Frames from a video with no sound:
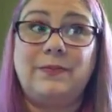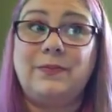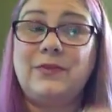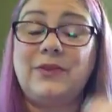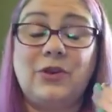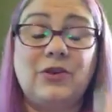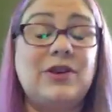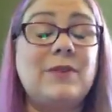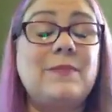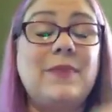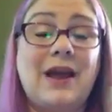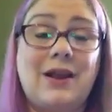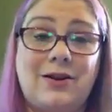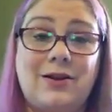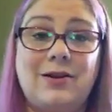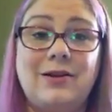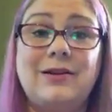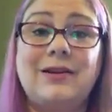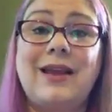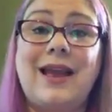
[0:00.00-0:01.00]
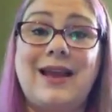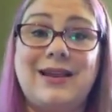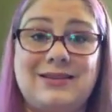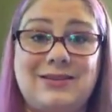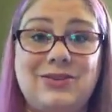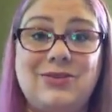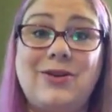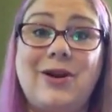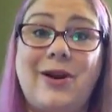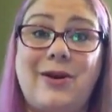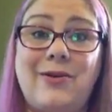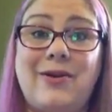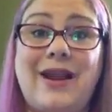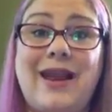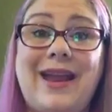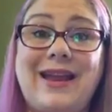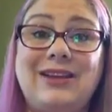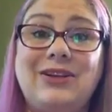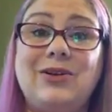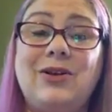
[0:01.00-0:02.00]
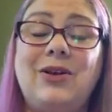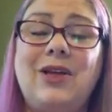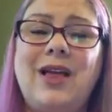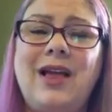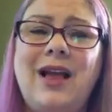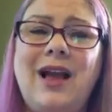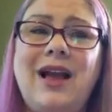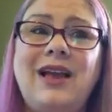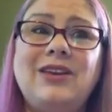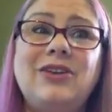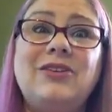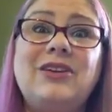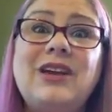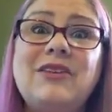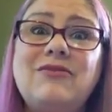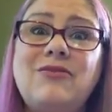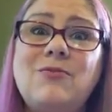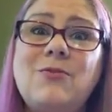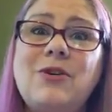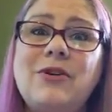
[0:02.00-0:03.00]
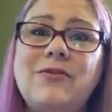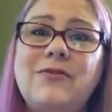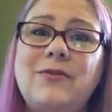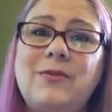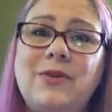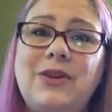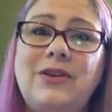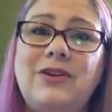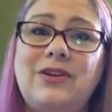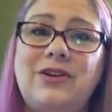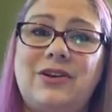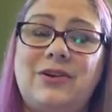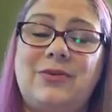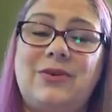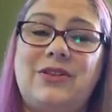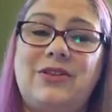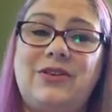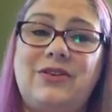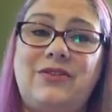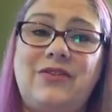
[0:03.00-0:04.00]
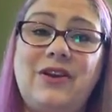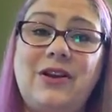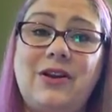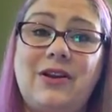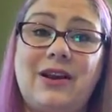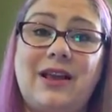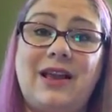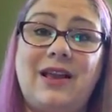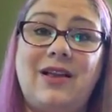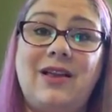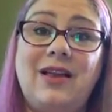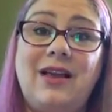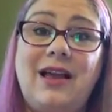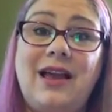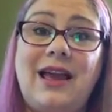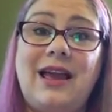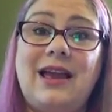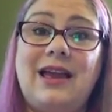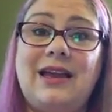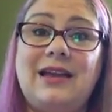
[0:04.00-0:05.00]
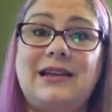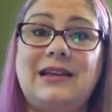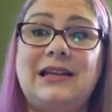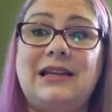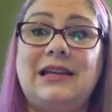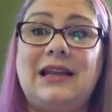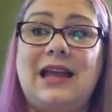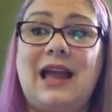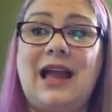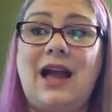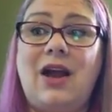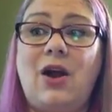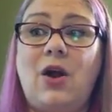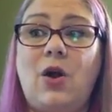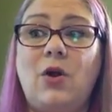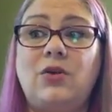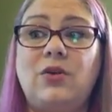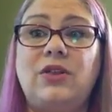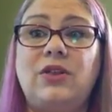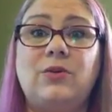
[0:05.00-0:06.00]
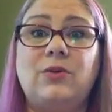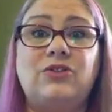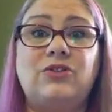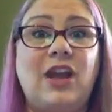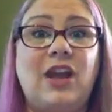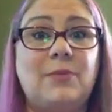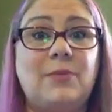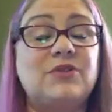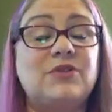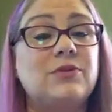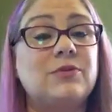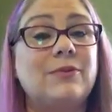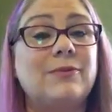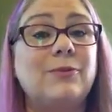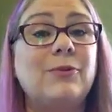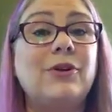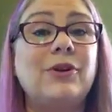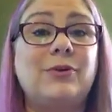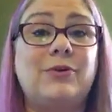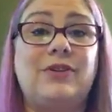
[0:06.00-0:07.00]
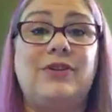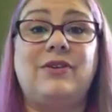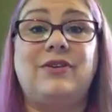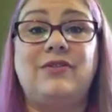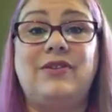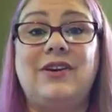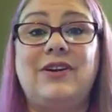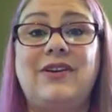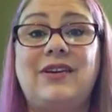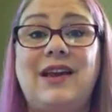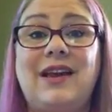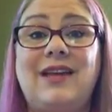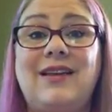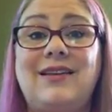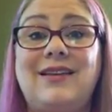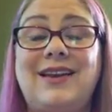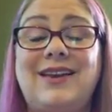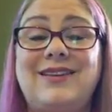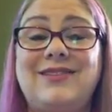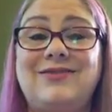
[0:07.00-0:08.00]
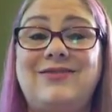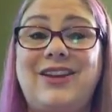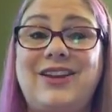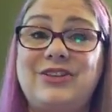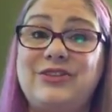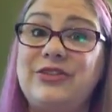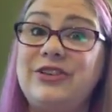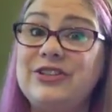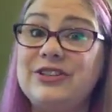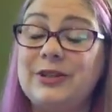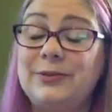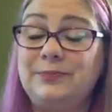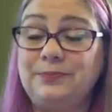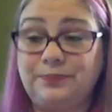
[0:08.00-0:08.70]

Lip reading: You'll get better as you go, and you'll get more familiar with your fingernail and how the jams work with your fingernail, and vice versa.